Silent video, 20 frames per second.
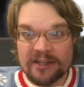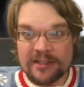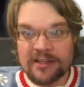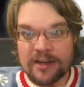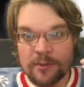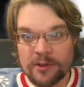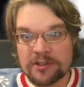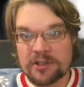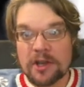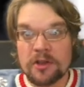
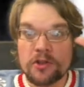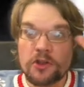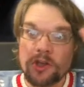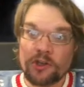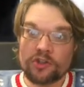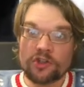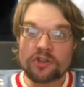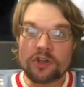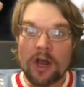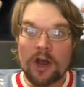someone say,
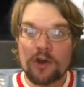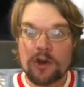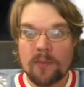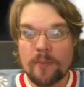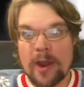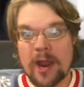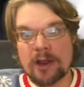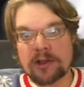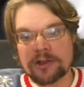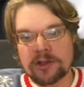this is how you
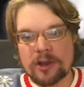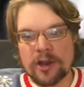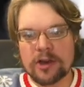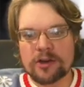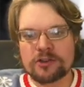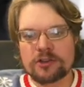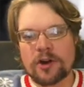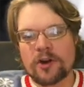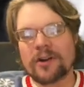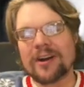back the
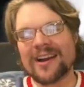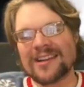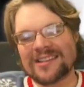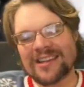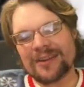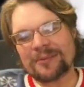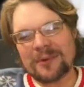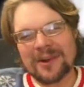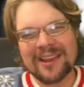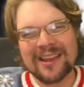Kickstarter, I
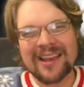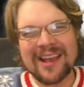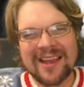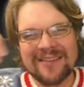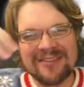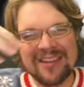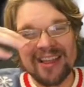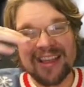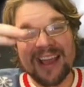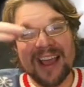say, really? I
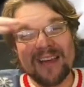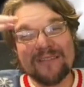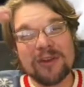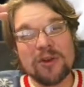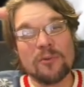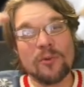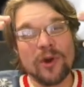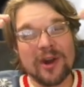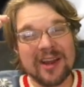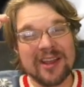feel like
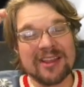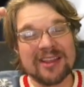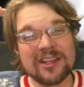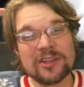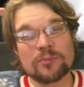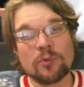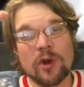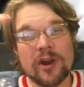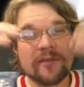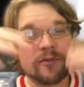everyone at this
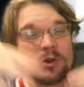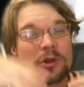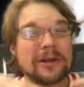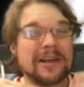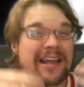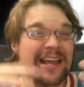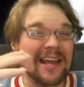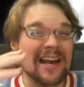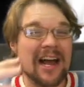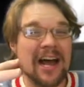point, if you're
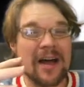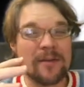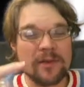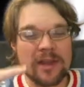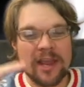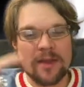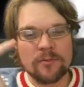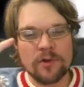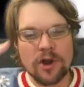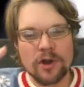looking at a hobby
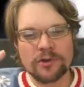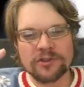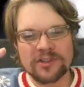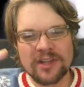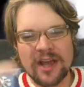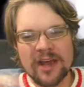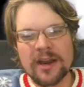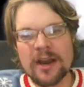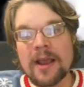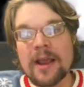game, knows
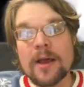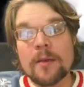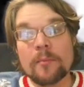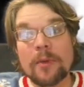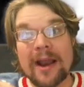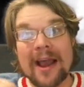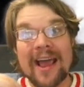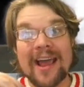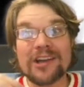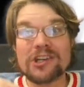that.
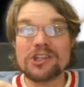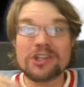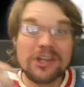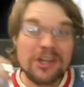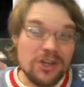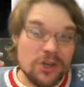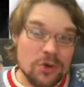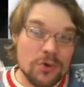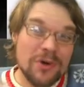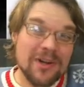But actually
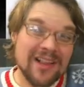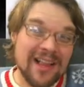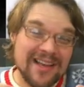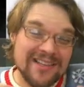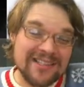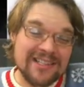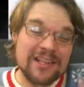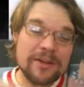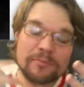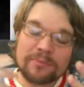
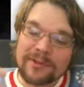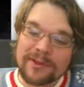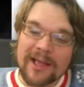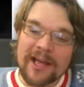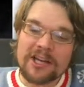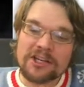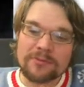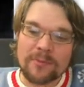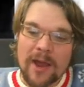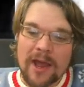utilizing the
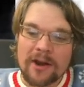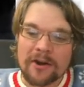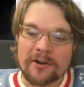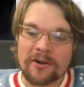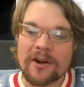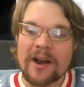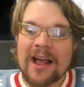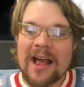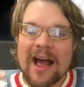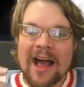pledge
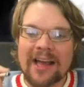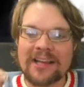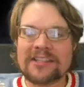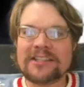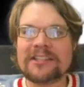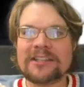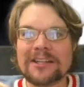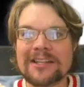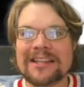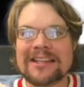manager, I
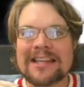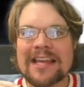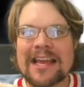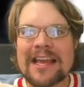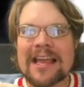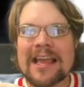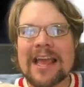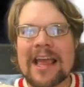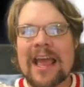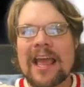still
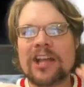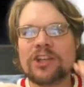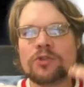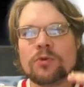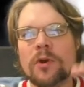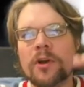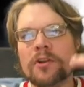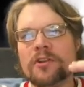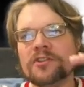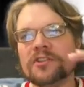think it's
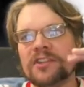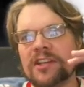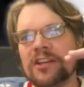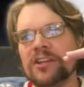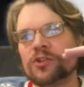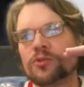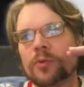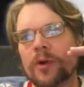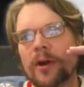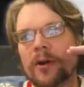one of those
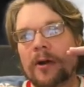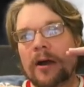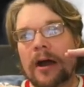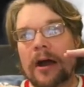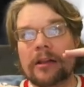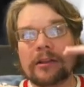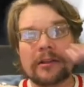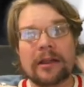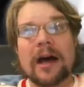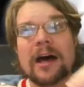things where
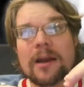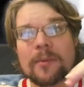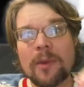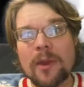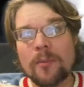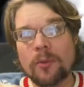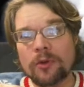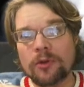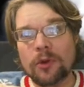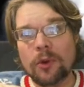a lot of
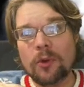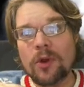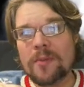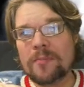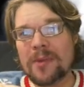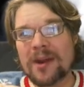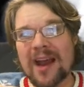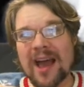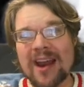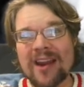people do it,
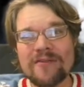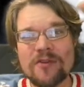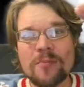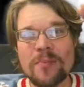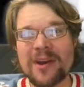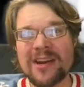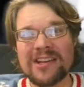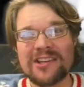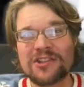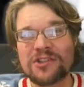but not
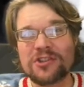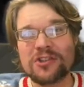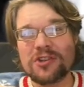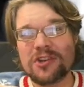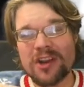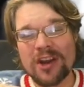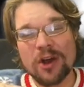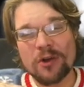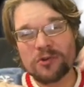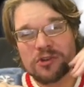everybody's,
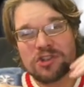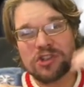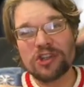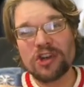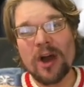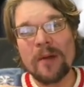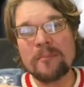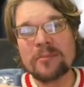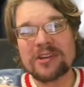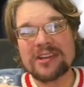you know,
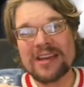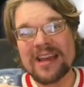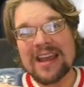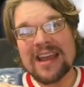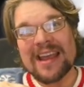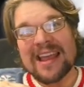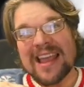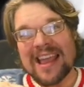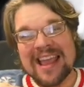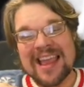jumped
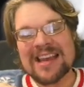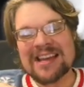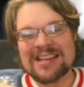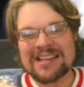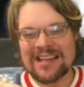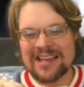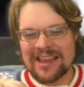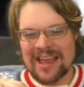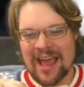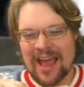
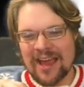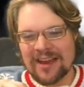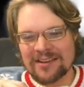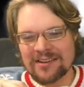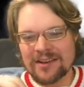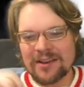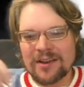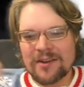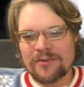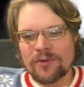into
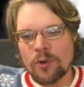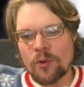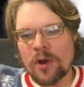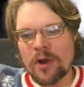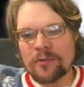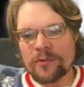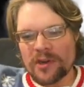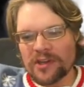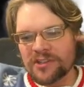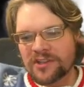that for
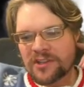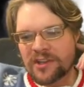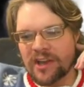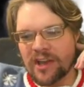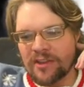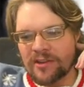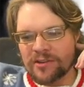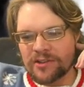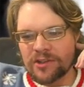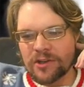one reason or the
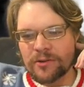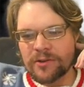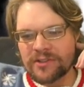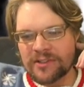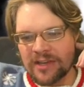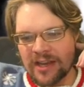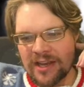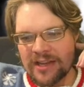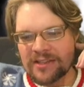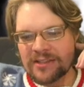other. So
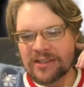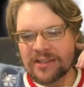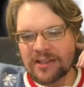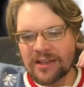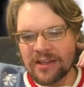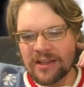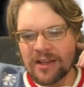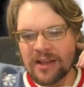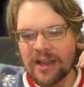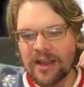it's nice that
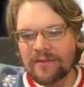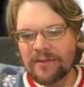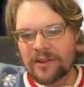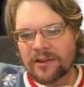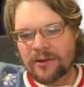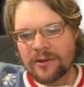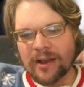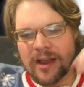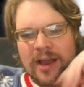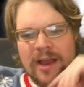they, they have a
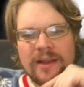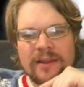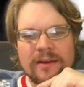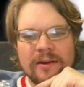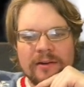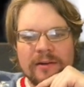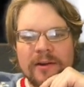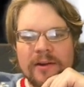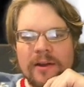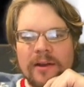little guide
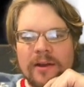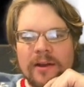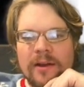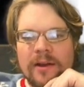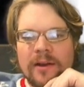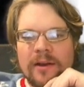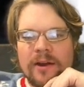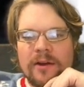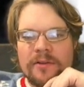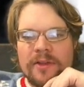there.
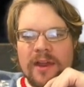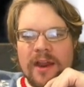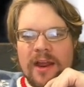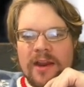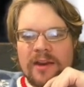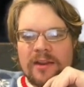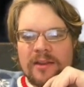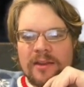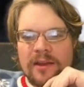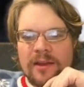Note that
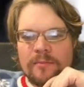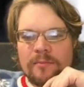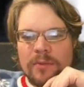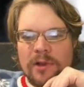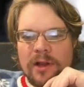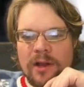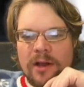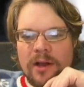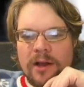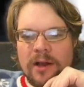anything,
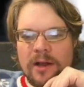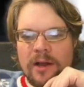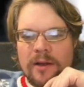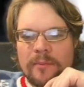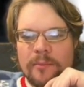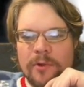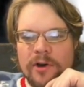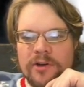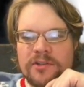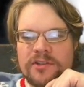blah,
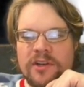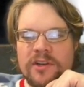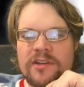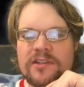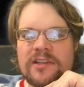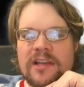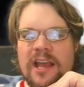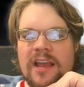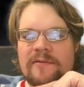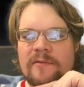Bardsung
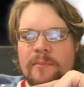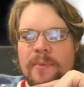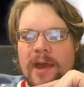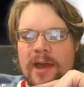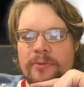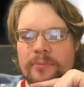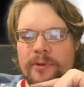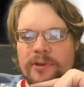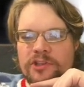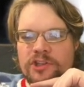is a game of
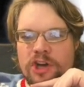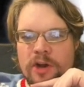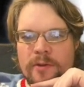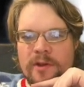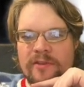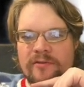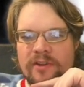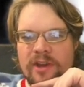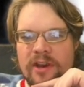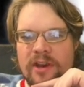pathways. Show me
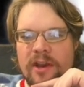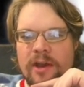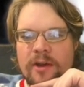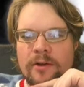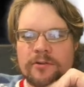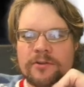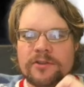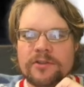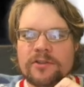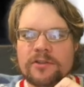the
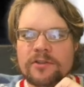videos!